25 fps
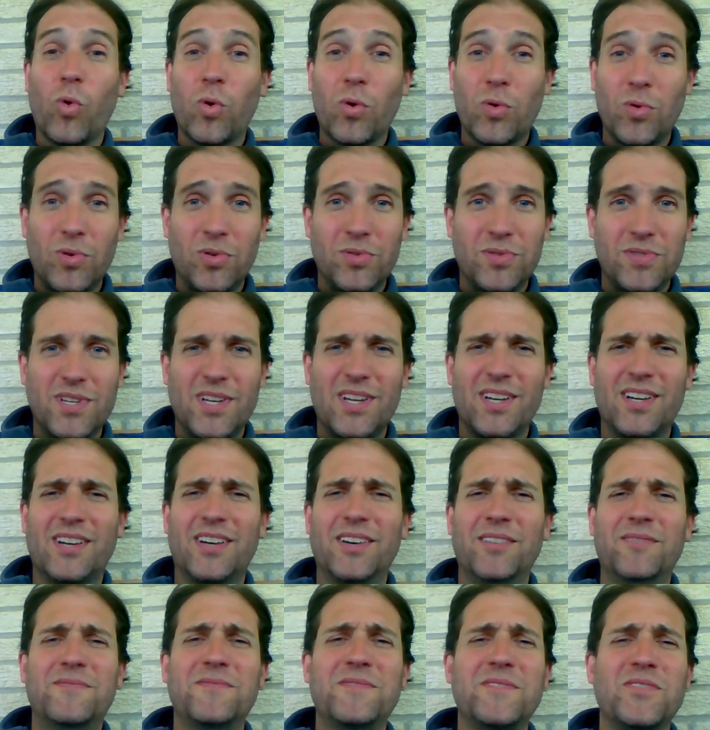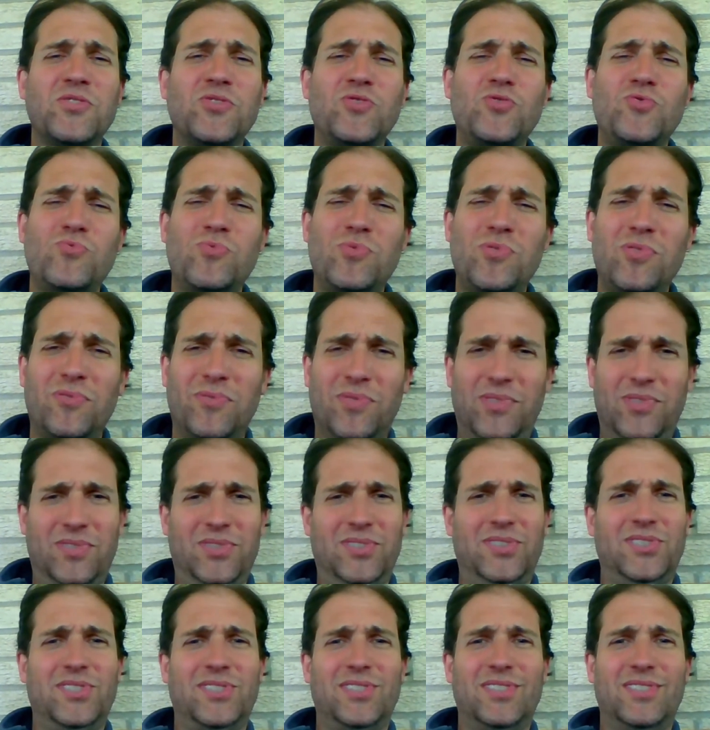the world, of the
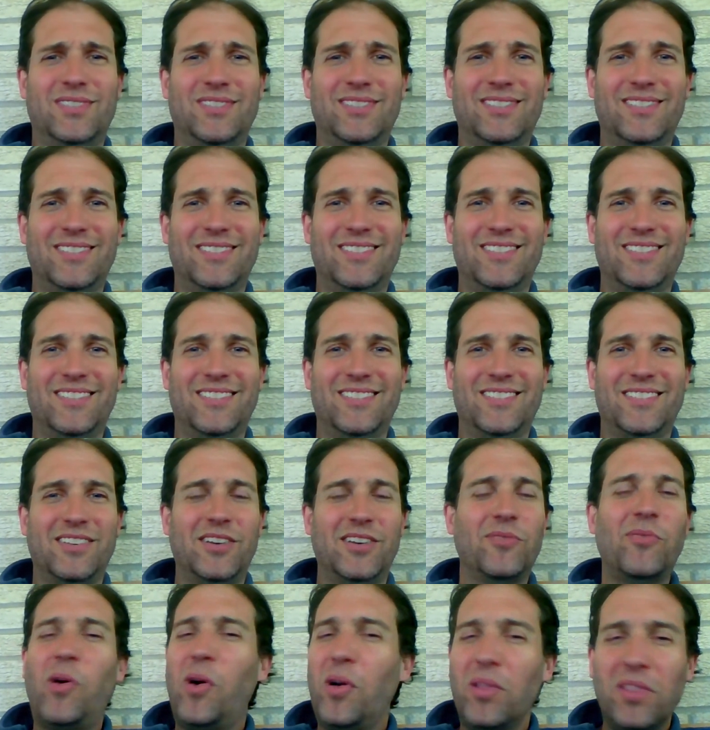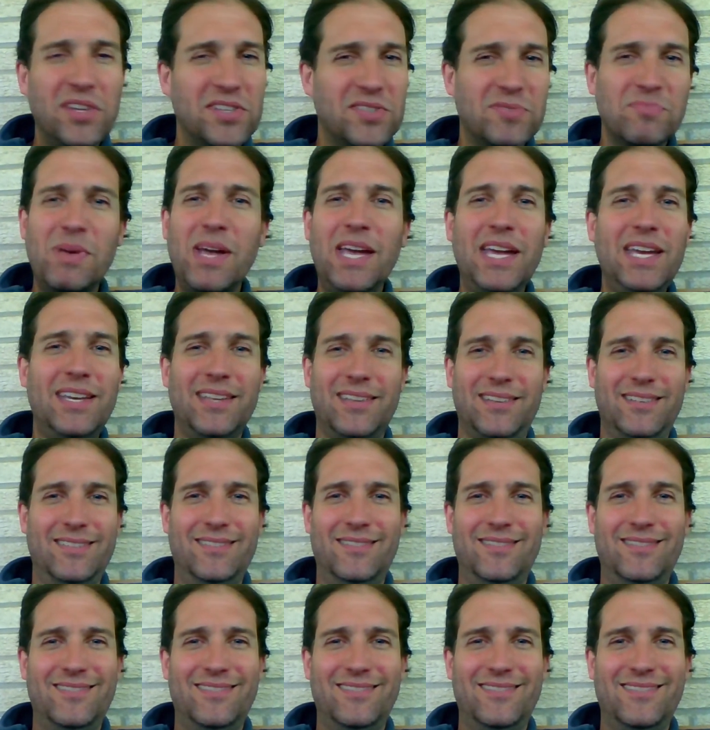universe, of all that's
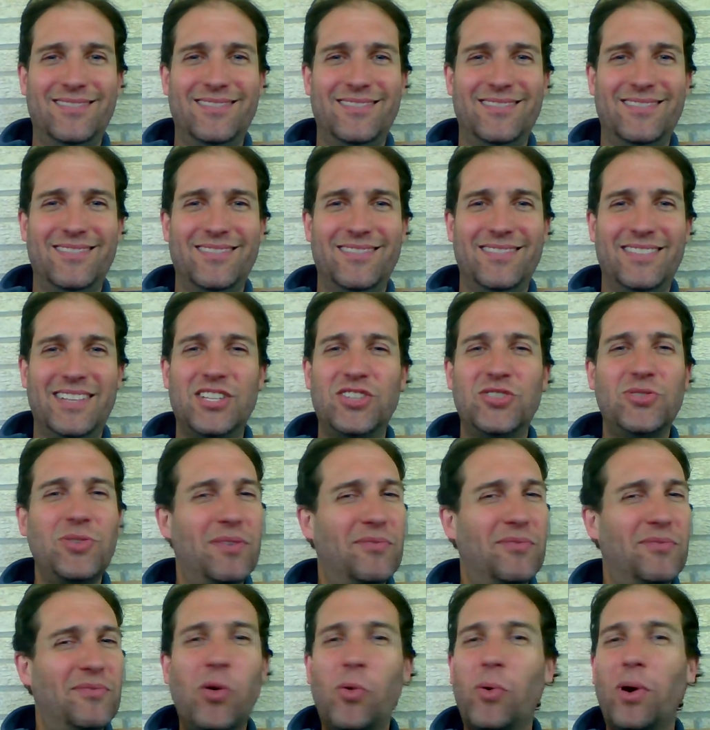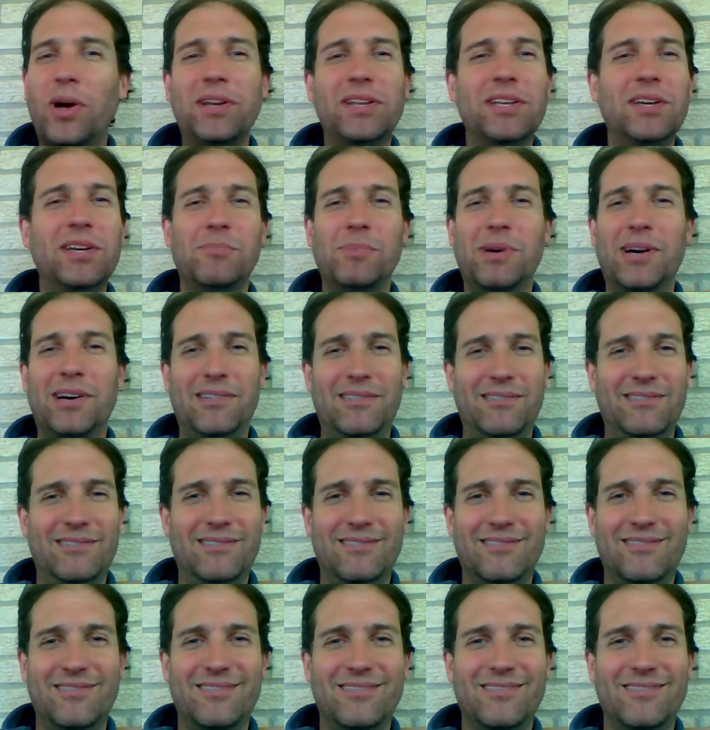made. That you have no idea
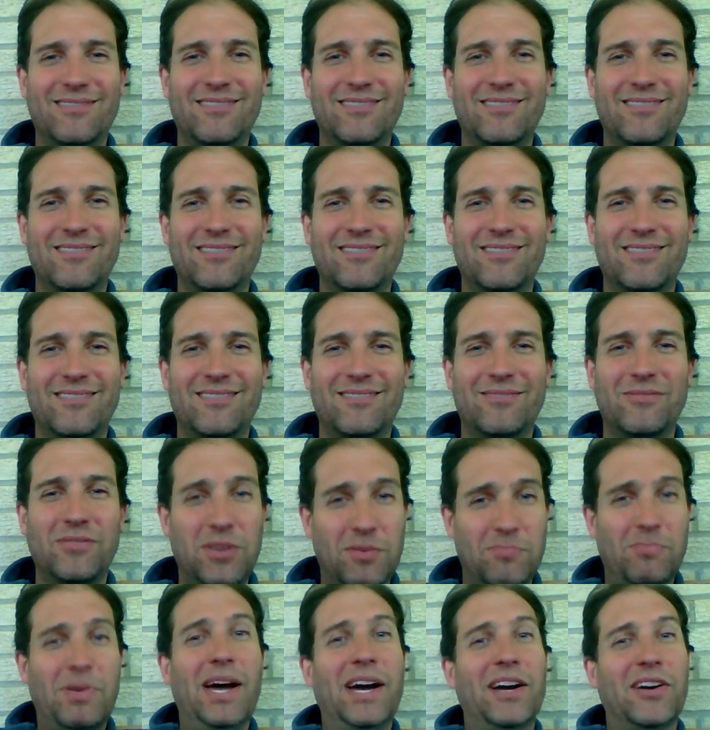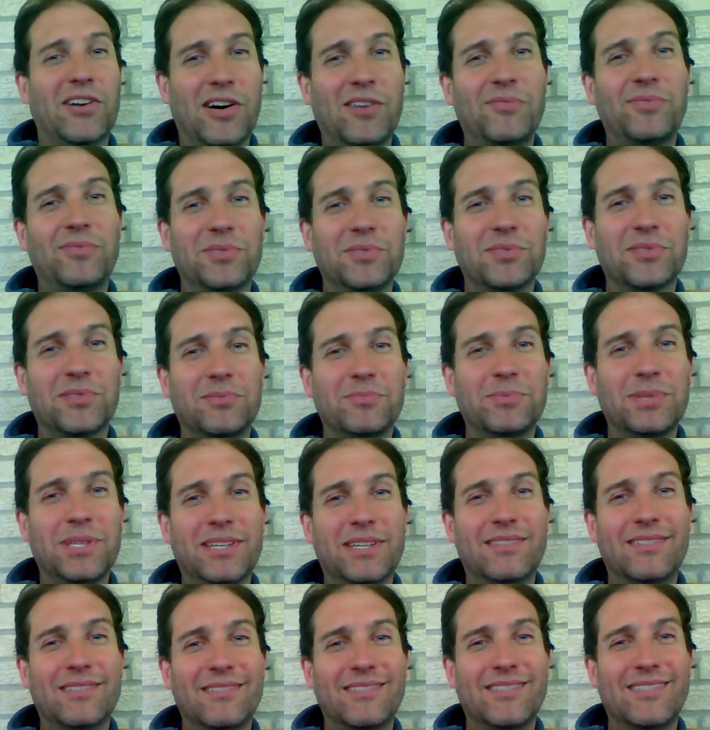about. Will you back off a little
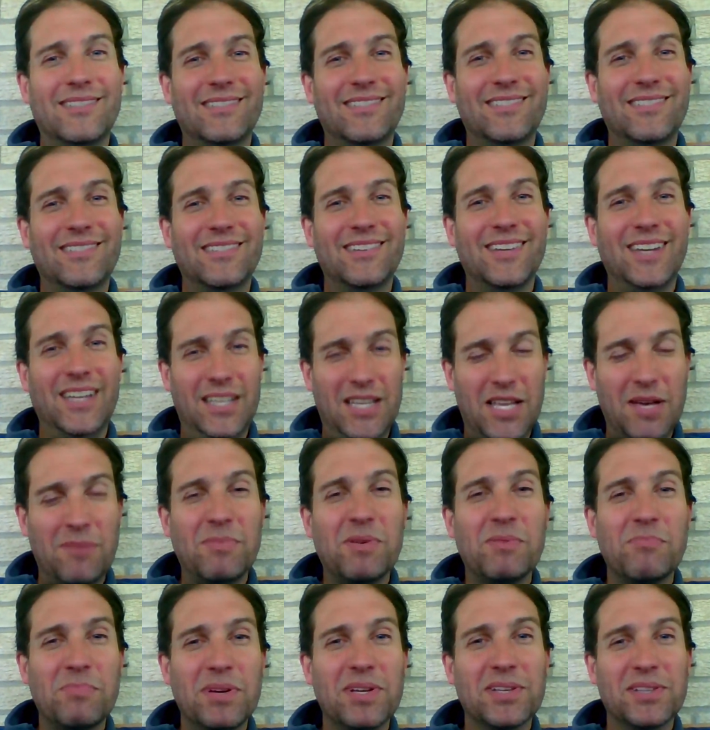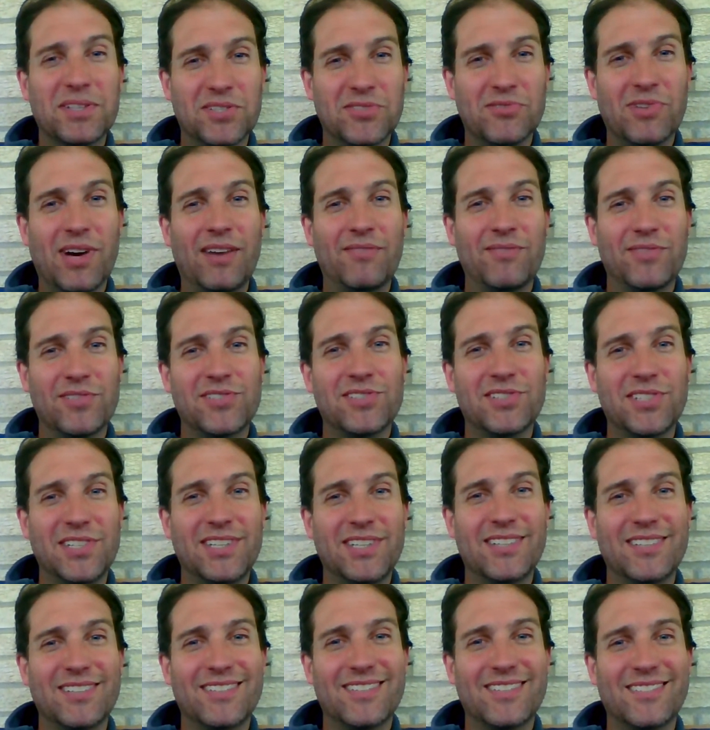bit and let me be in the driver's
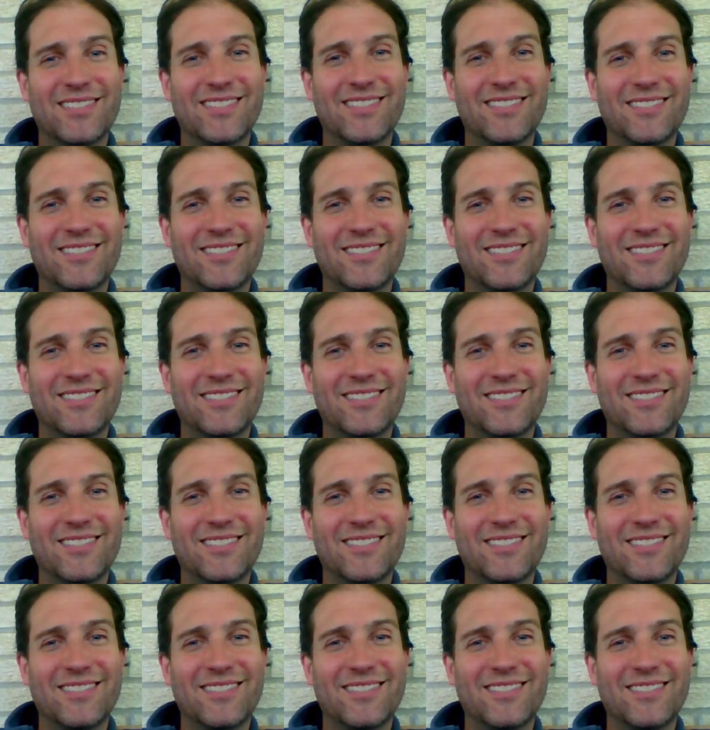seat?